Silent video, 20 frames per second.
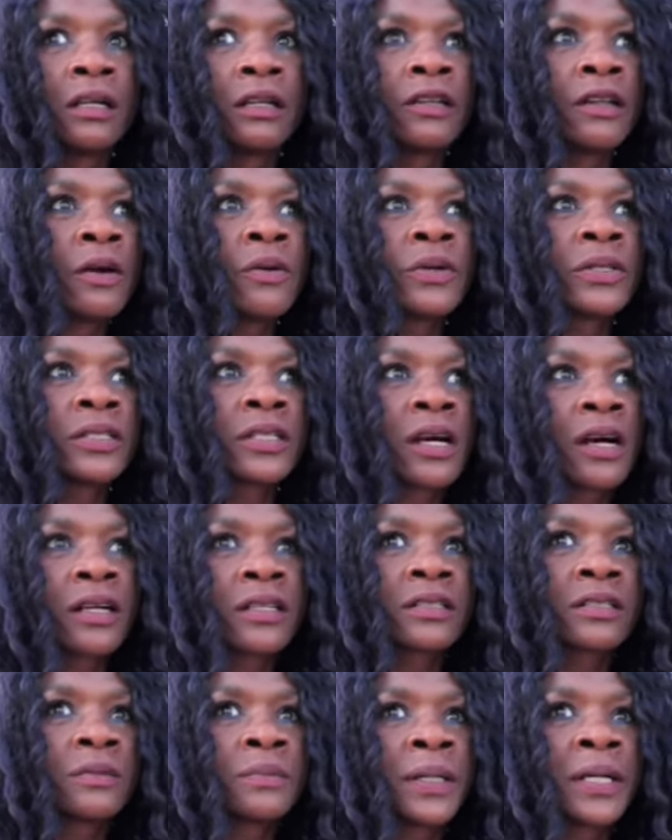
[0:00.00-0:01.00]
No one
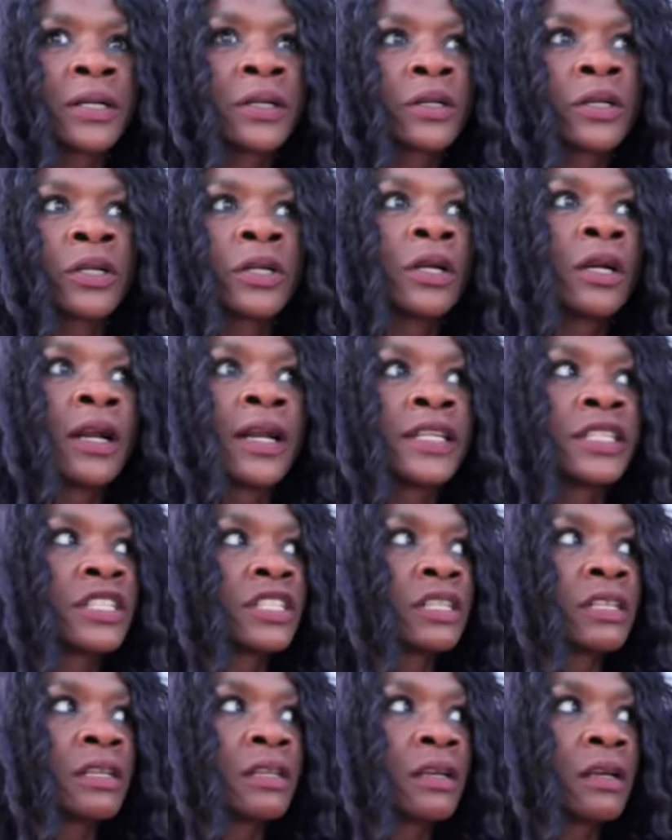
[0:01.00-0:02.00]
talks about her, and
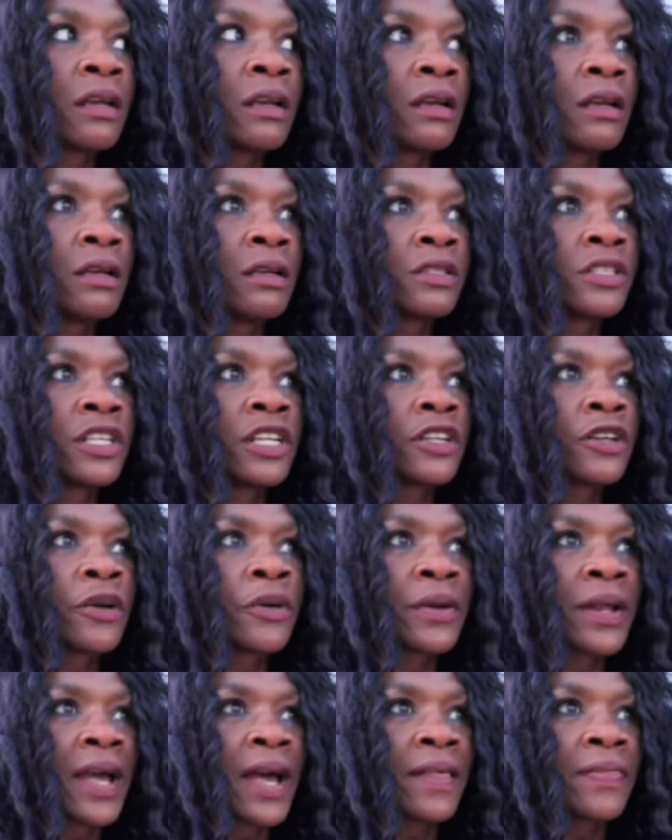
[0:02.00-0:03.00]
she she didn't
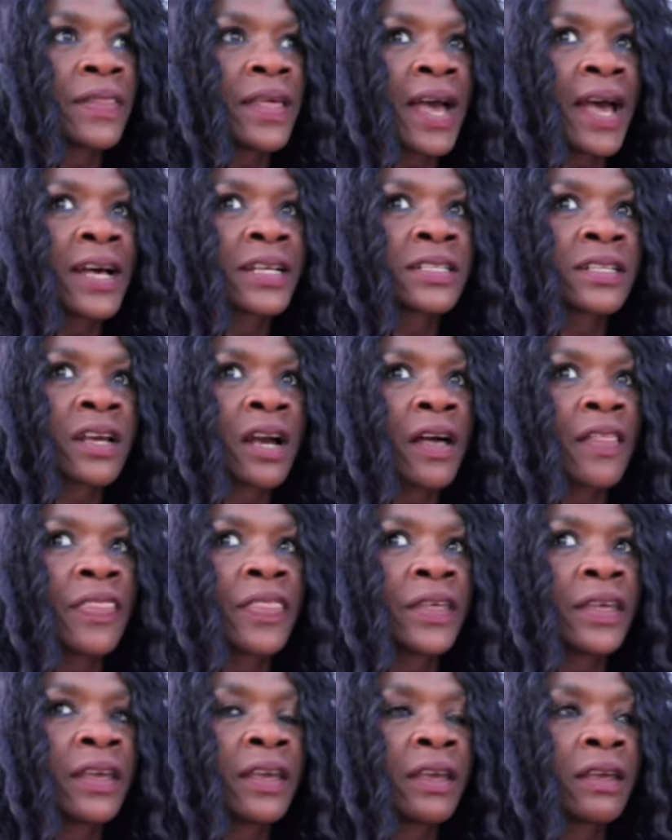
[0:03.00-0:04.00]
go to the Ascot
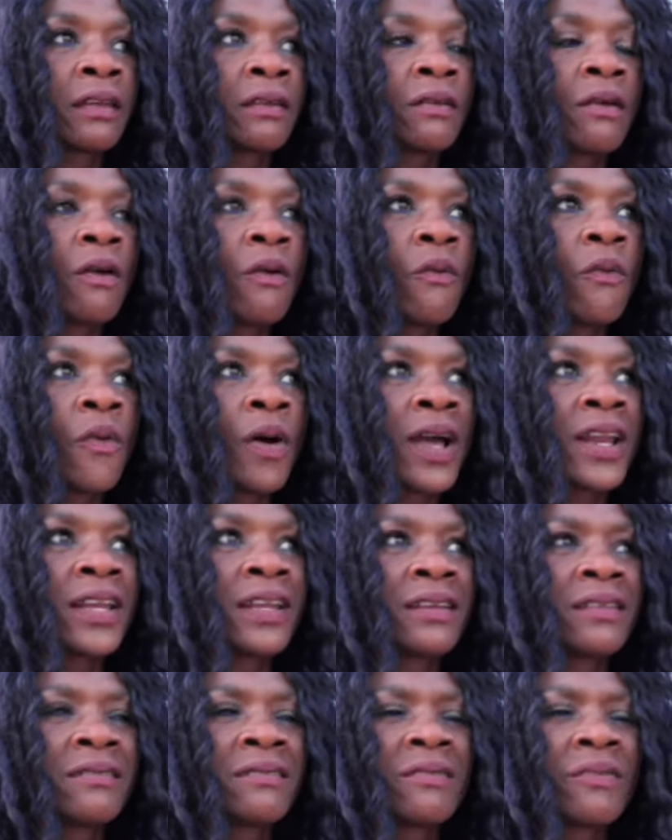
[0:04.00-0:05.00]
thing. And why
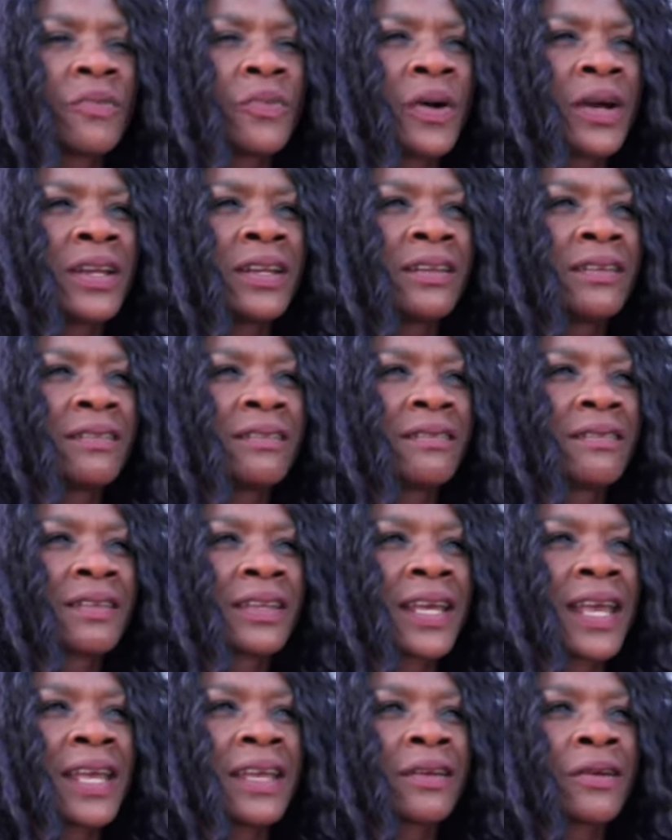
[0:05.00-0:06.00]
didn't why
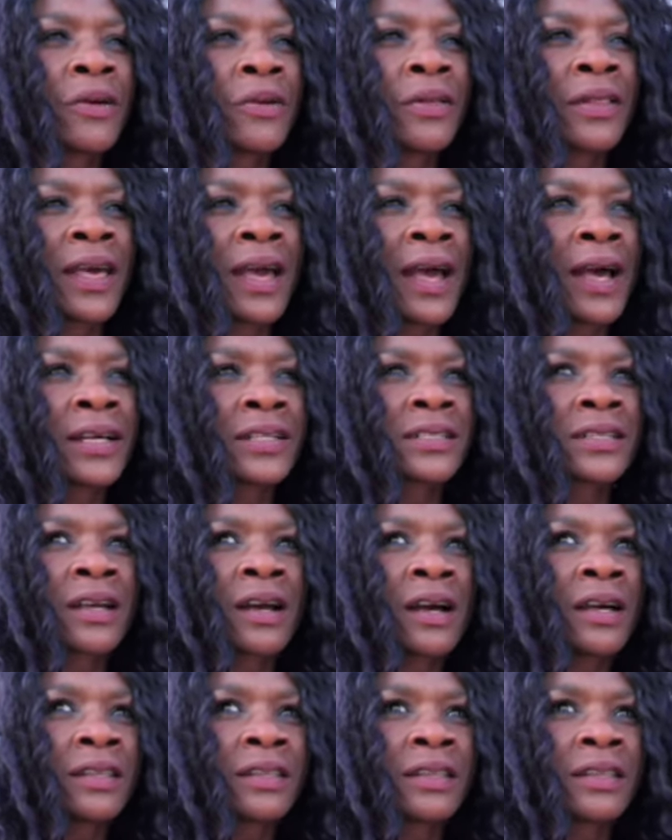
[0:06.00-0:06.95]
didn't Kate go to the Ascot